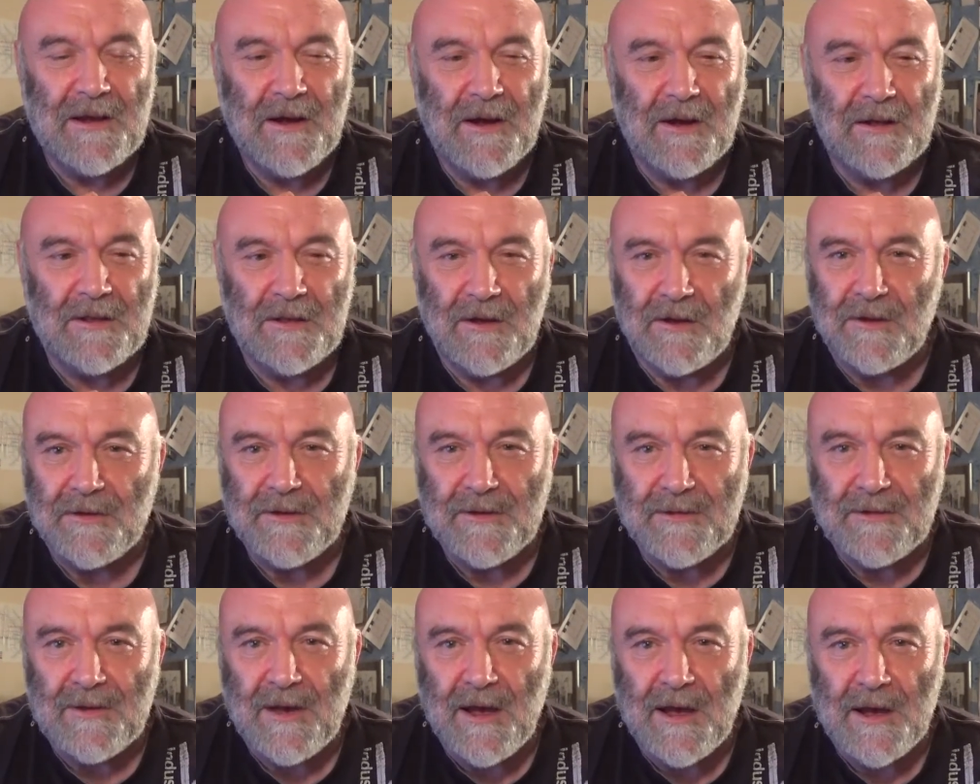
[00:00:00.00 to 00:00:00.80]
A lot
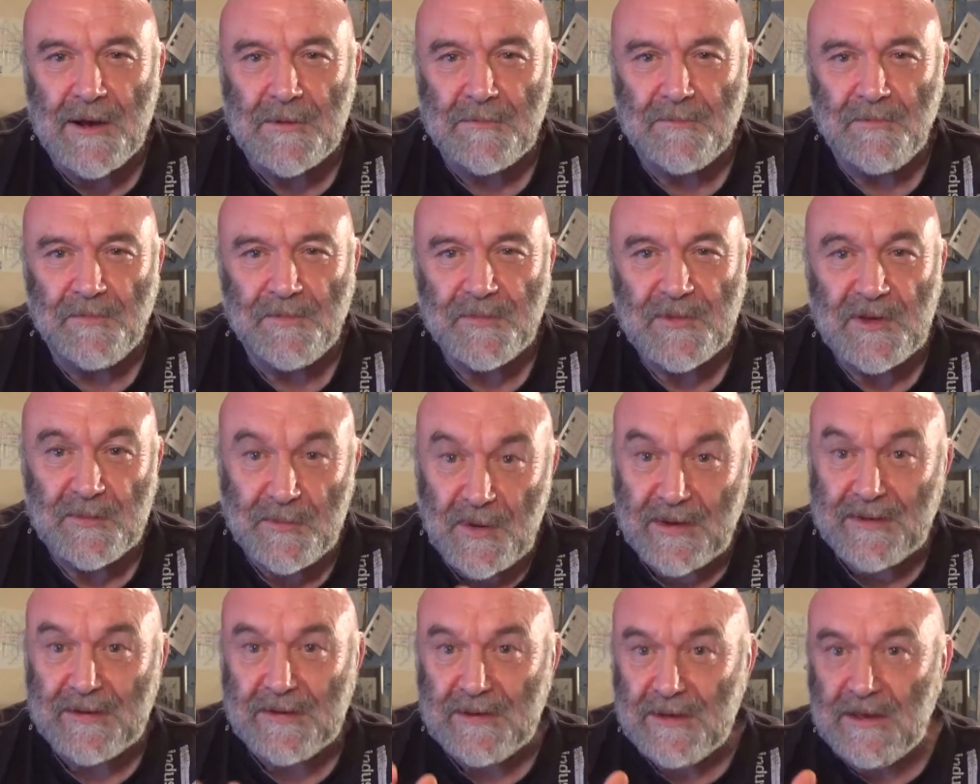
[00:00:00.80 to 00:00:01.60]
of the time,
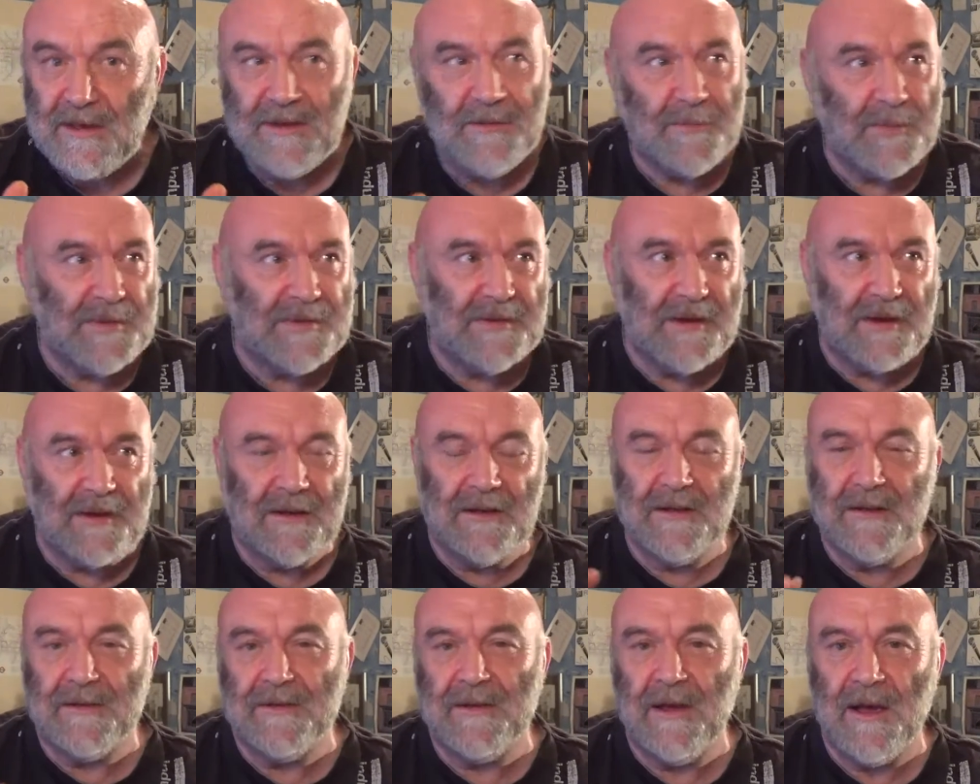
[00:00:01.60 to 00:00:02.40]
especially these
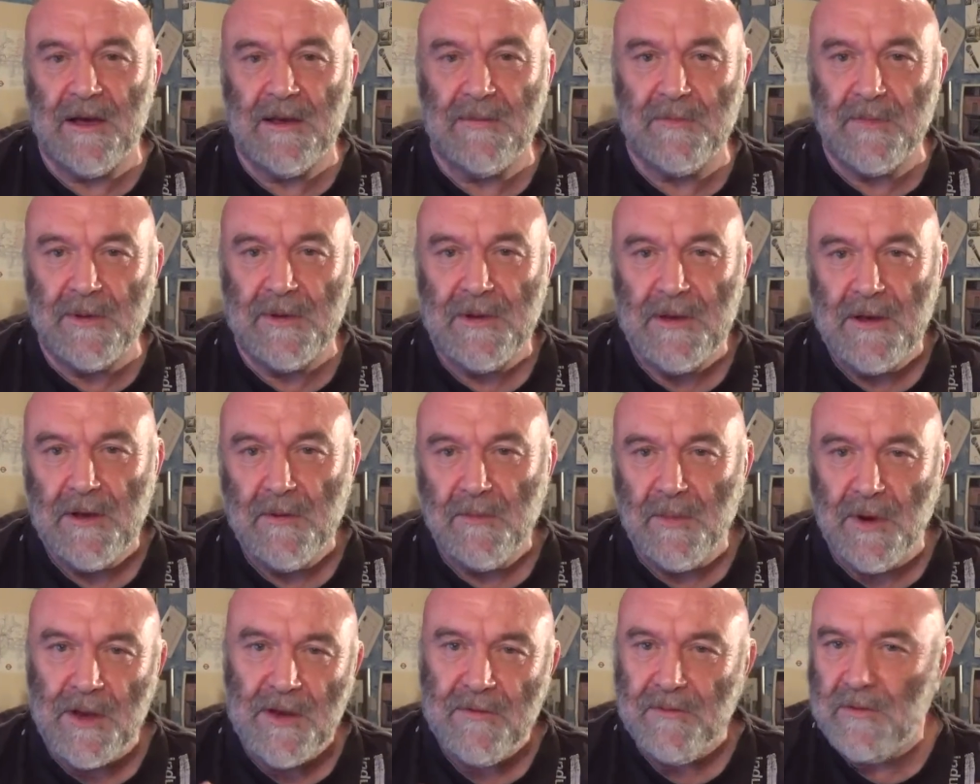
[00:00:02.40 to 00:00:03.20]
particular type,
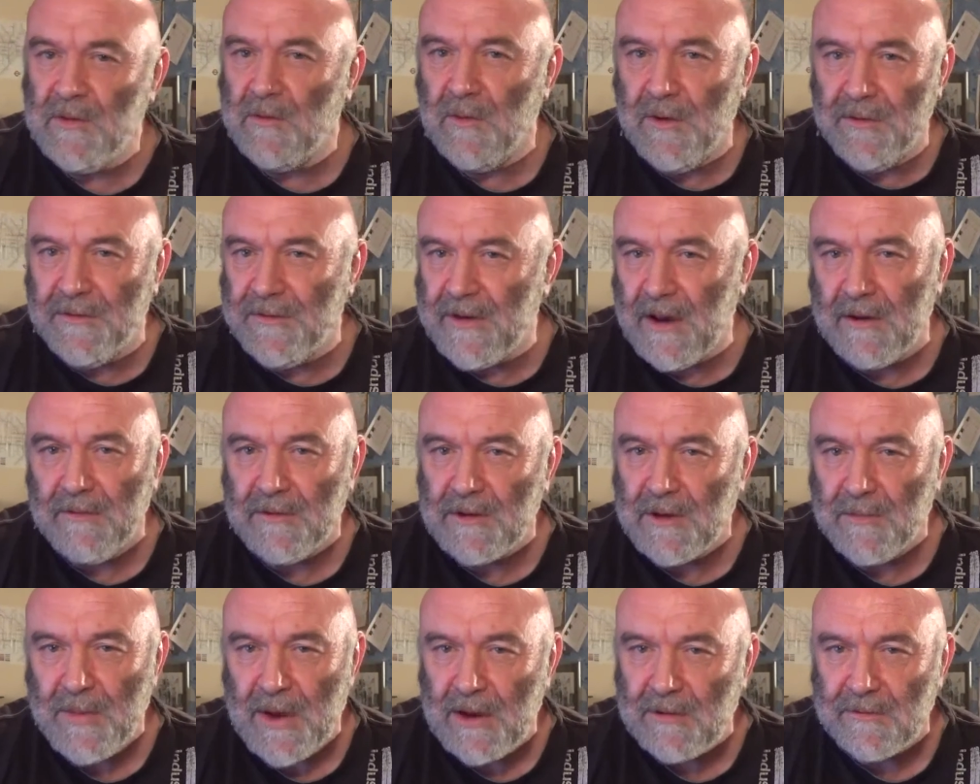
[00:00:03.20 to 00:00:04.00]
but even the ones out
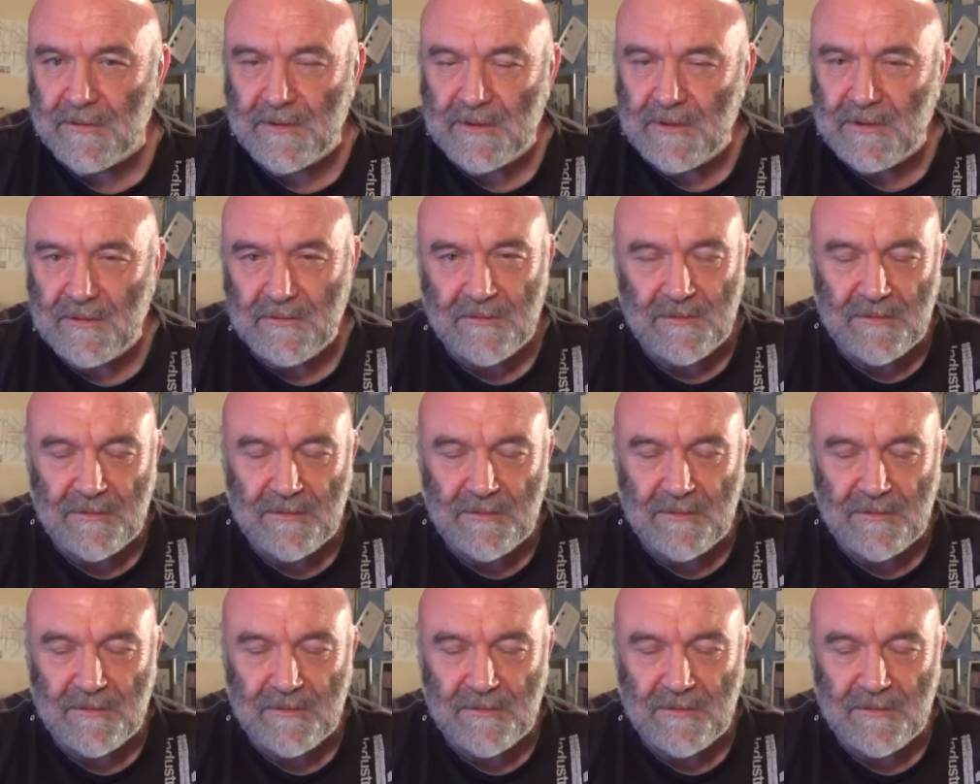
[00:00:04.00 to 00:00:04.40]
and about,